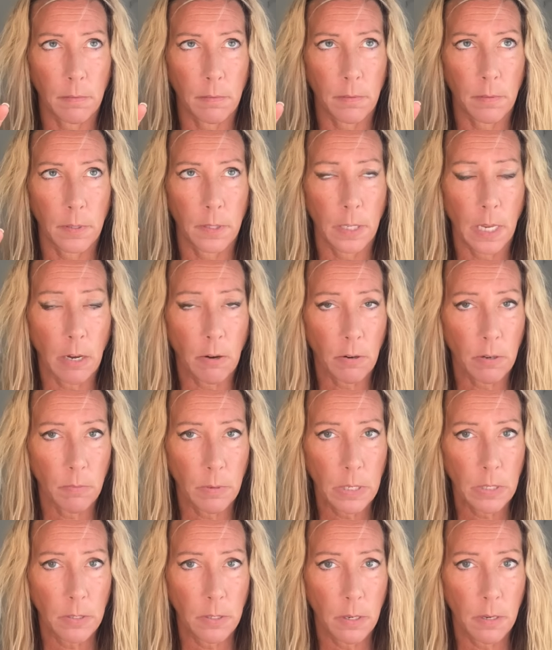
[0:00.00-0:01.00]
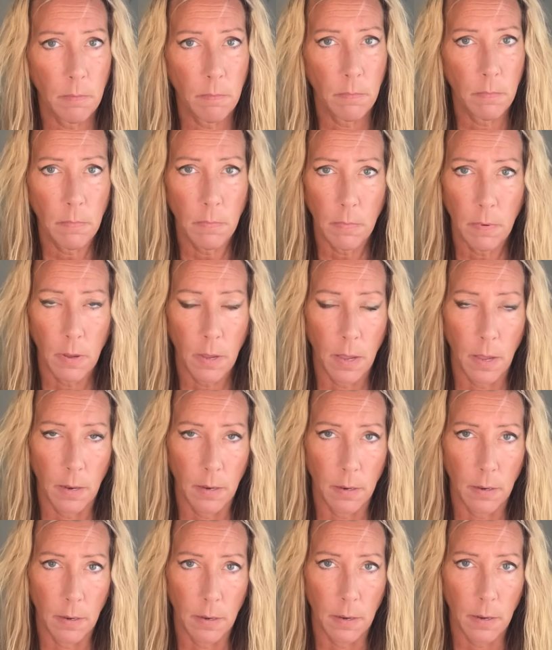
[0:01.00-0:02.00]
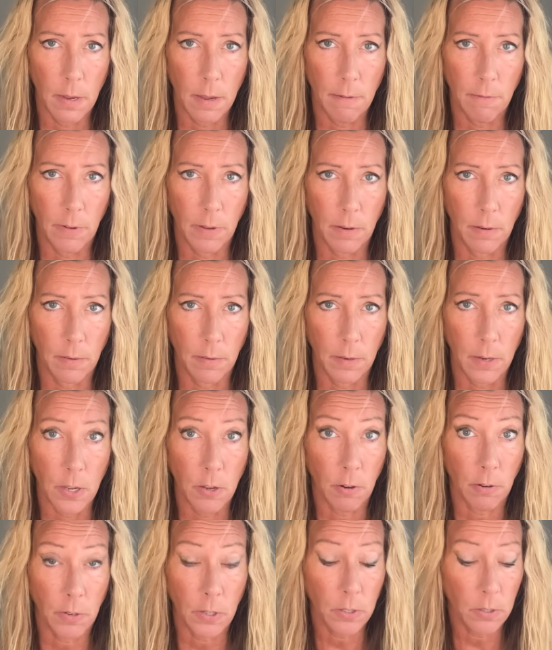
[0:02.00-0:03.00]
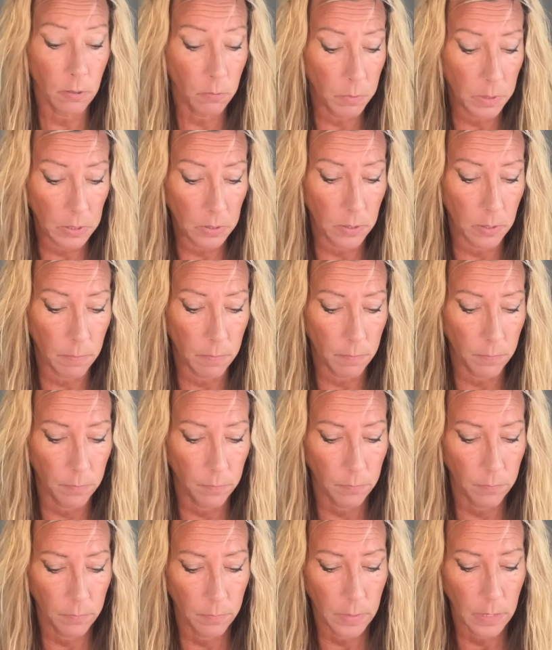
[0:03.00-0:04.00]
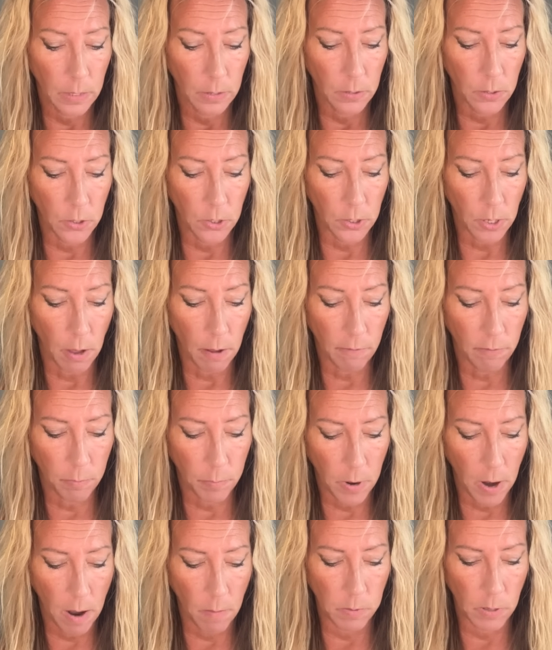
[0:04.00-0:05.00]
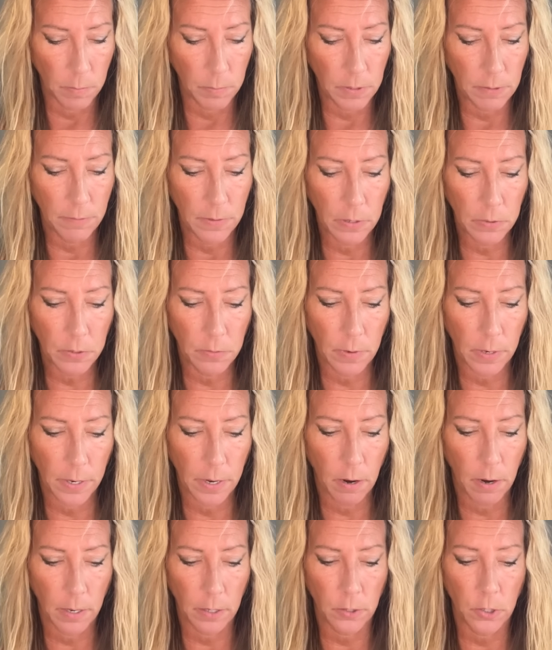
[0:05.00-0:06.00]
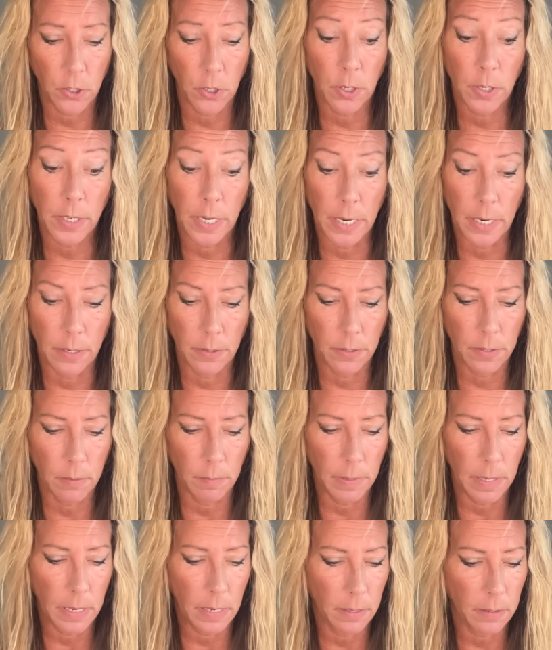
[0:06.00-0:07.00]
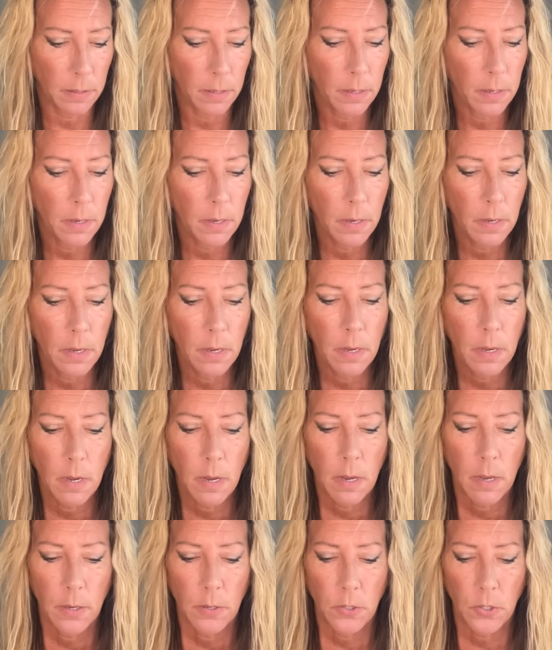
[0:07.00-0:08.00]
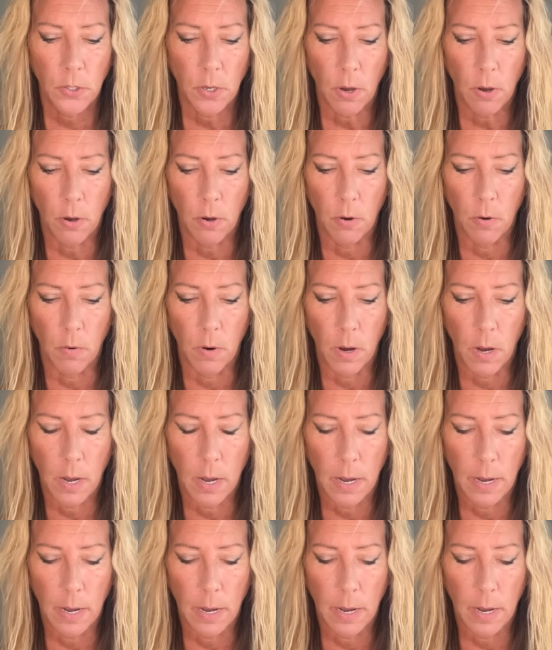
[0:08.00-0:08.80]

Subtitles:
sacred wisdom and even universal wisdom to solve problems feels very Arcturian to me. So